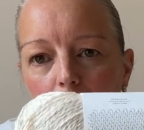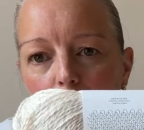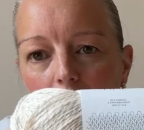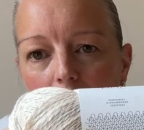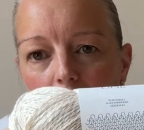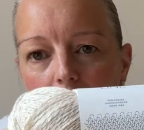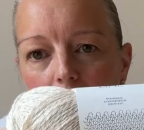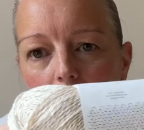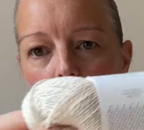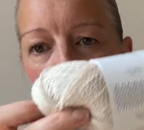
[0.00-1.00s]
pronounced
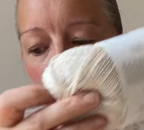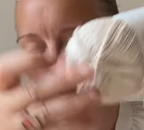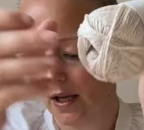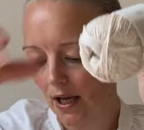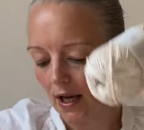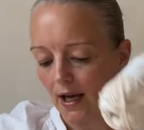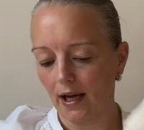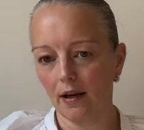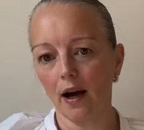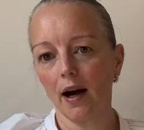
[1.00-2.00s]
any of that.
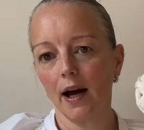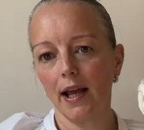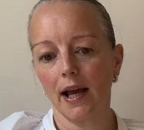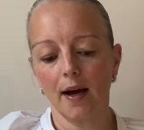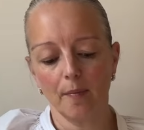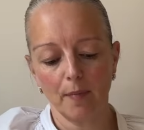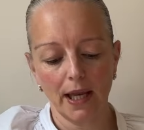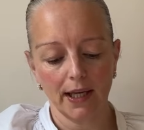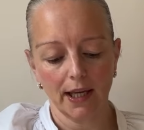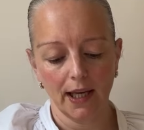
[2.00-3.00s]
And I am
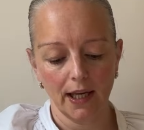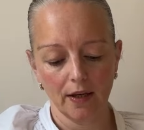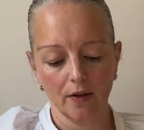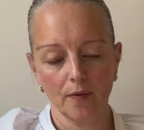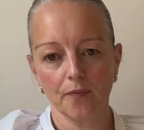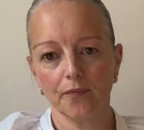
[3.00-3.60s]
making